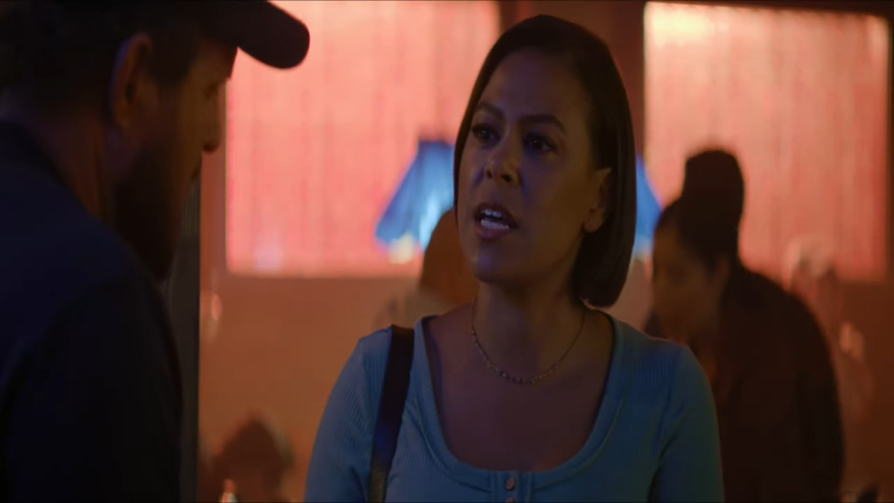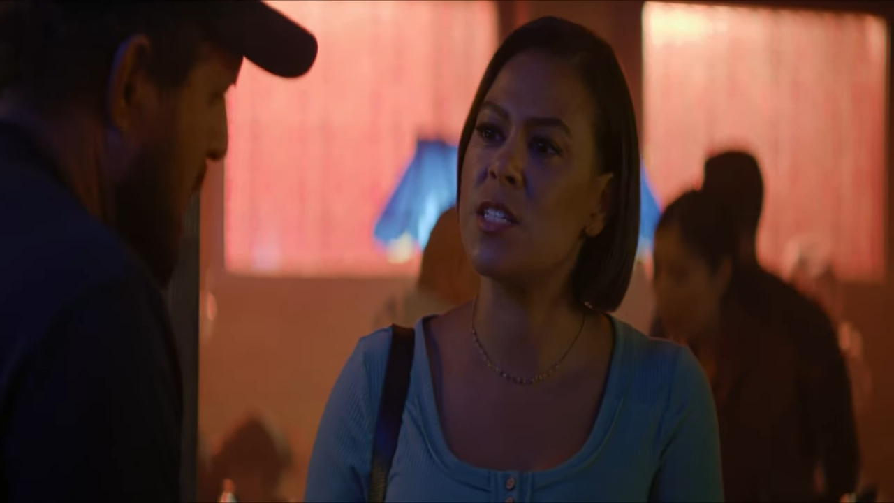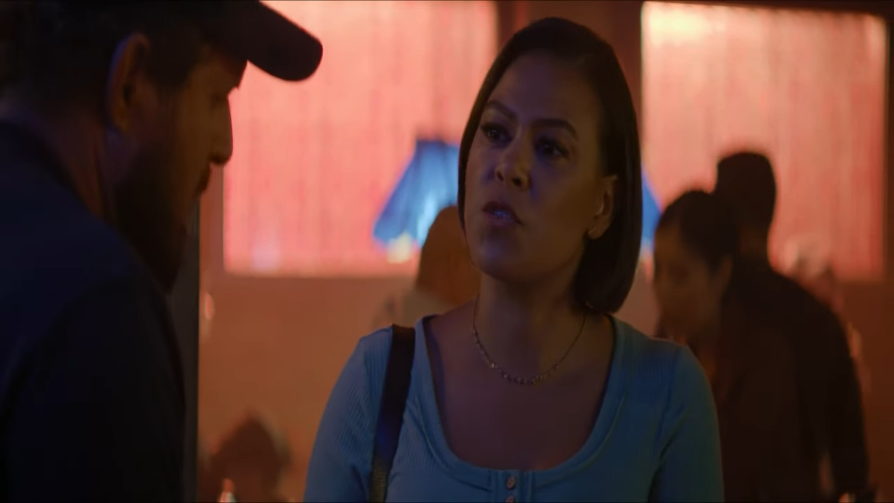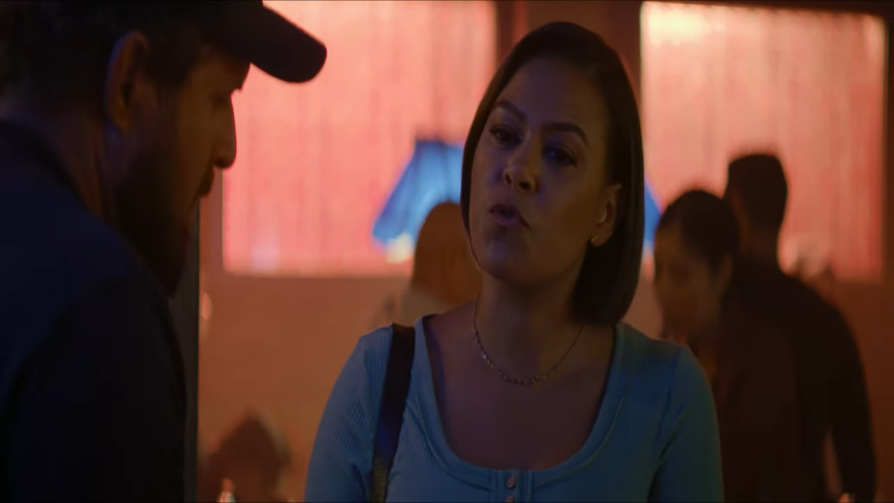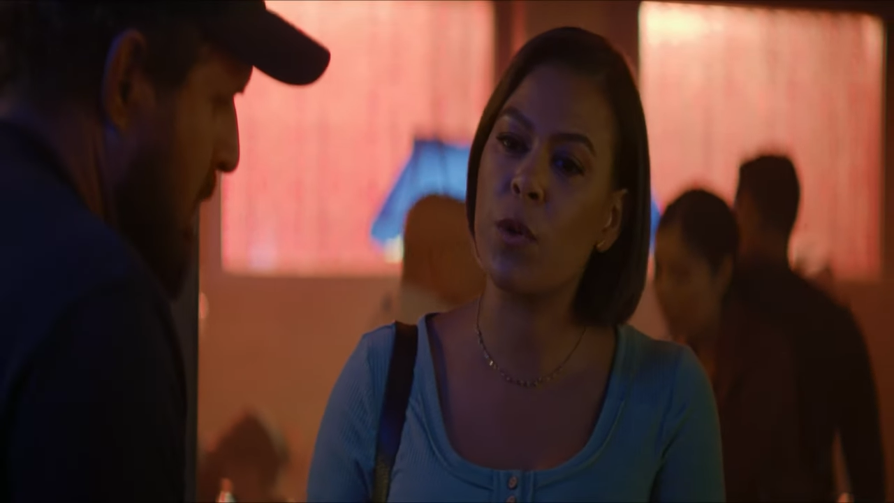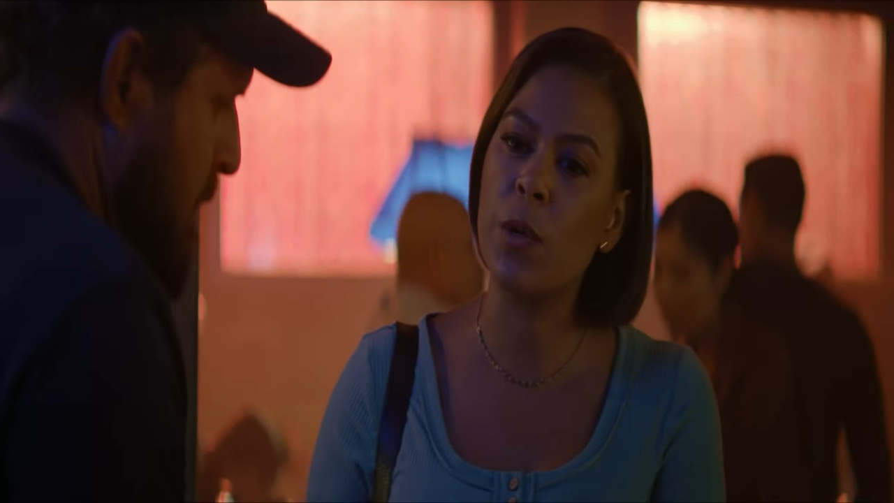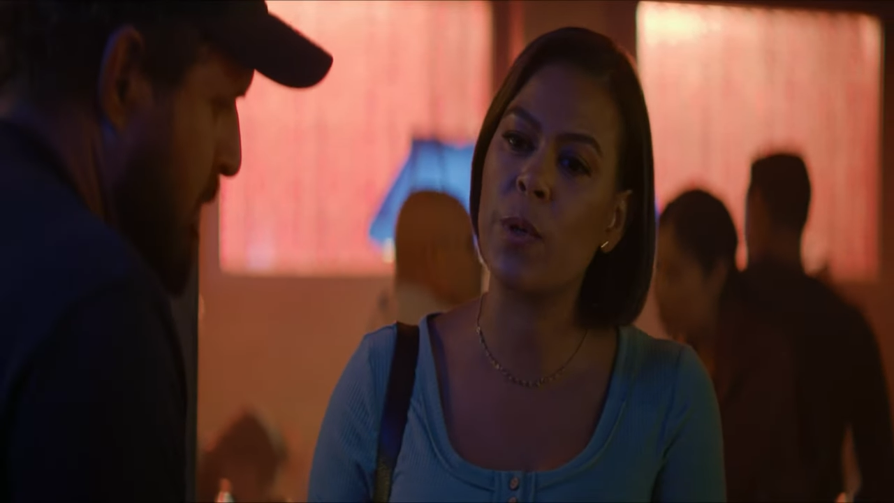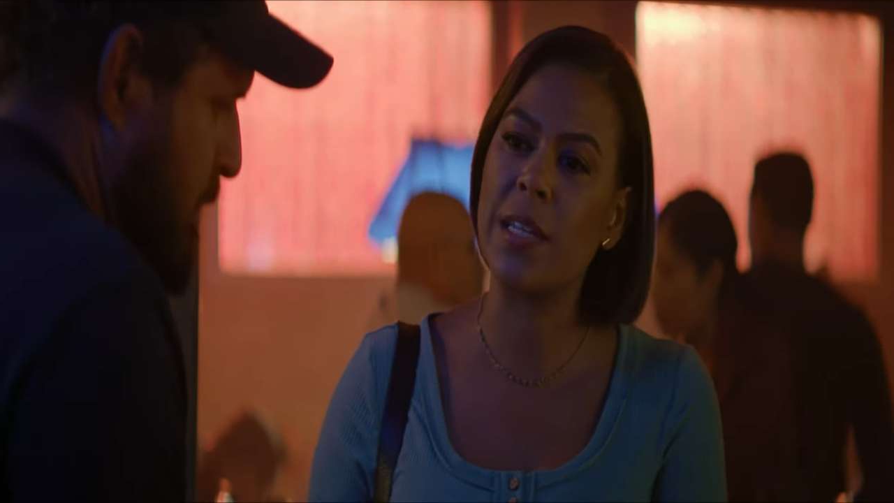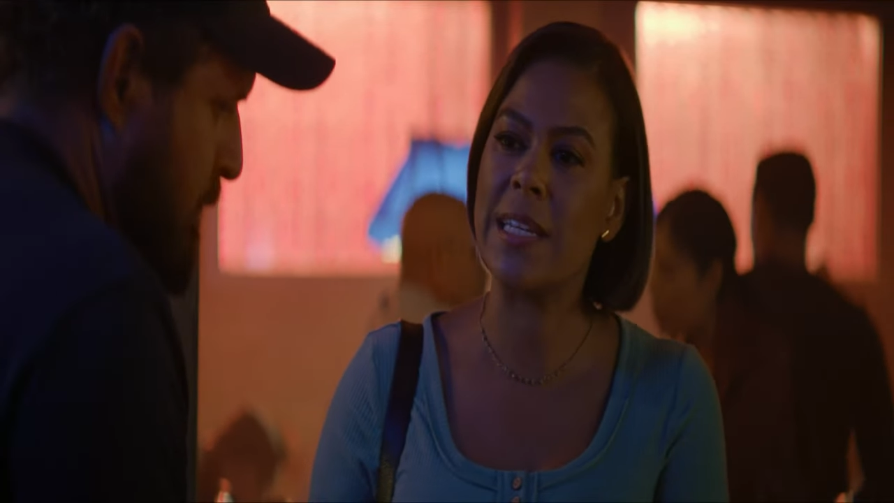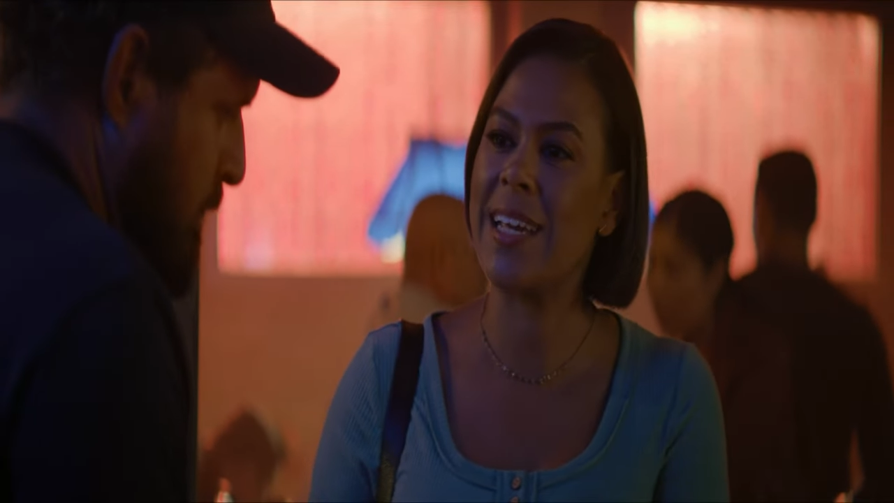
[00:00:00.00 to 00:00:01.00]
as
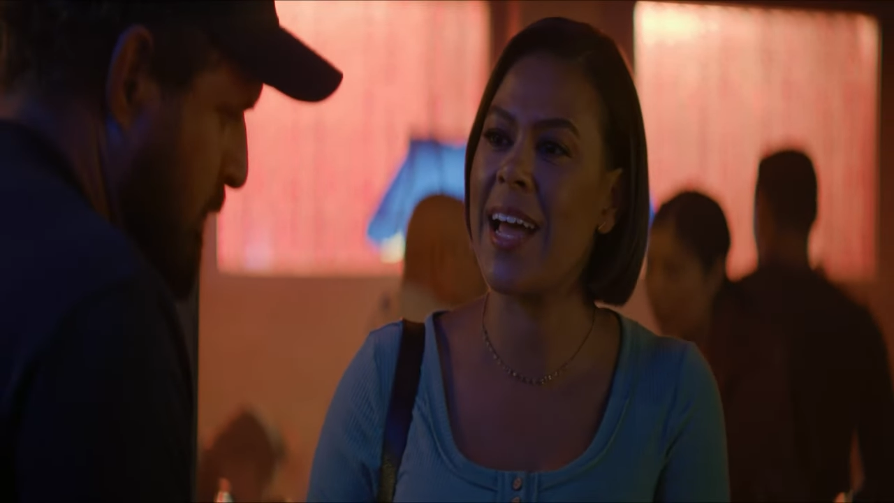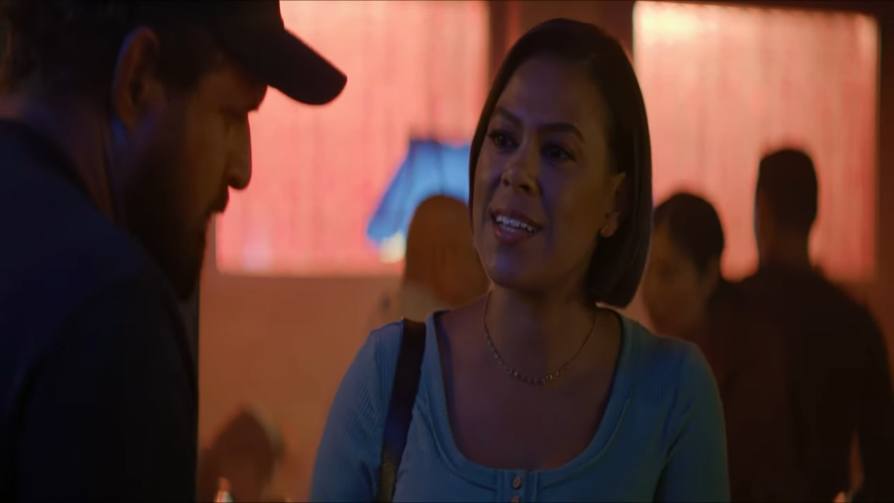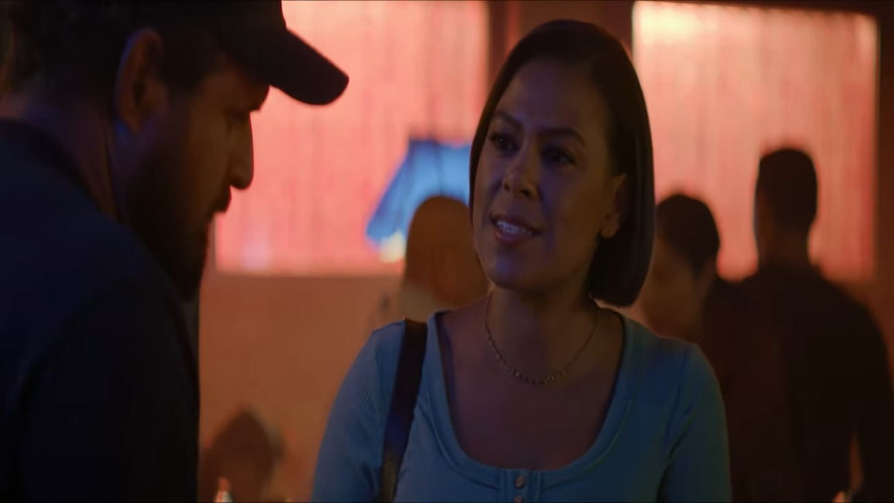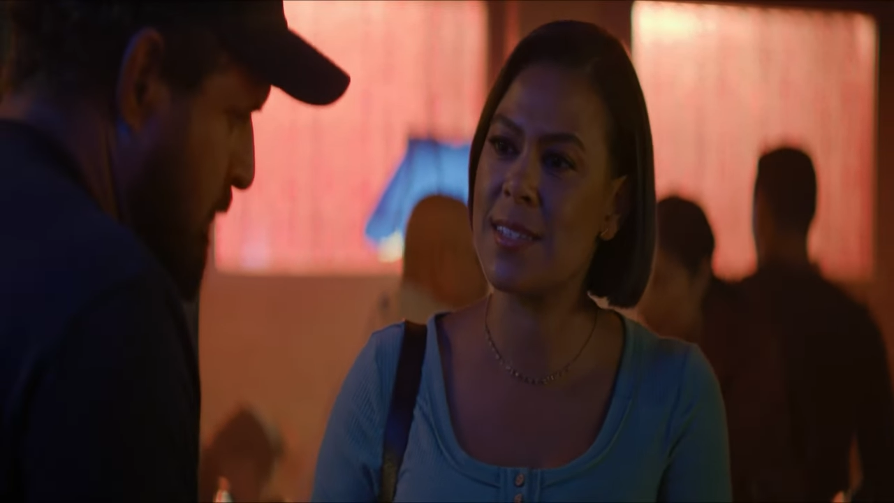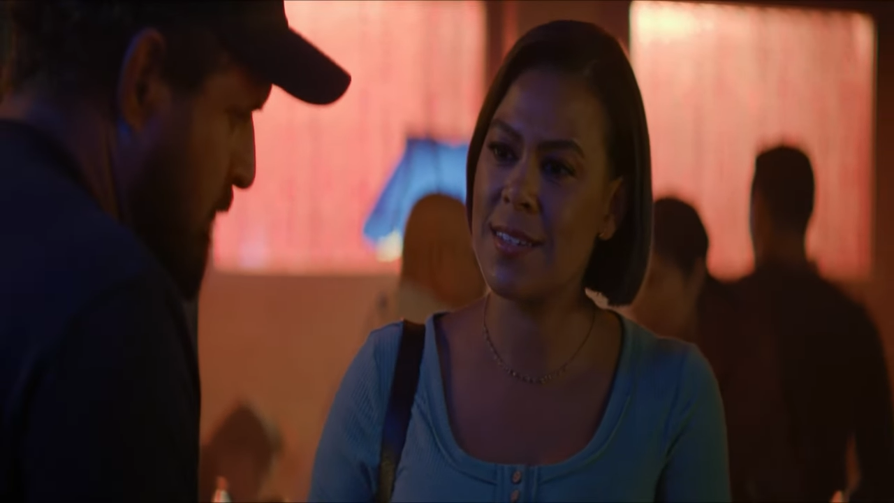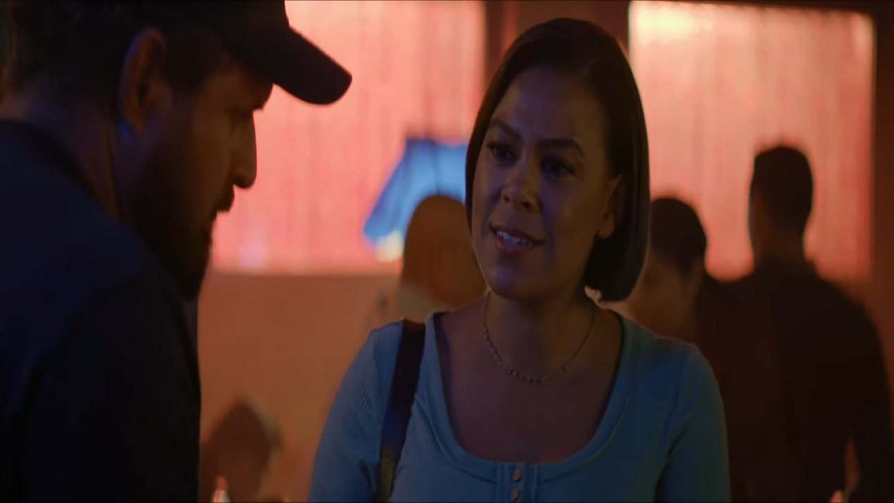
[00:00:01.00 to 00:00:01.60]
frequently as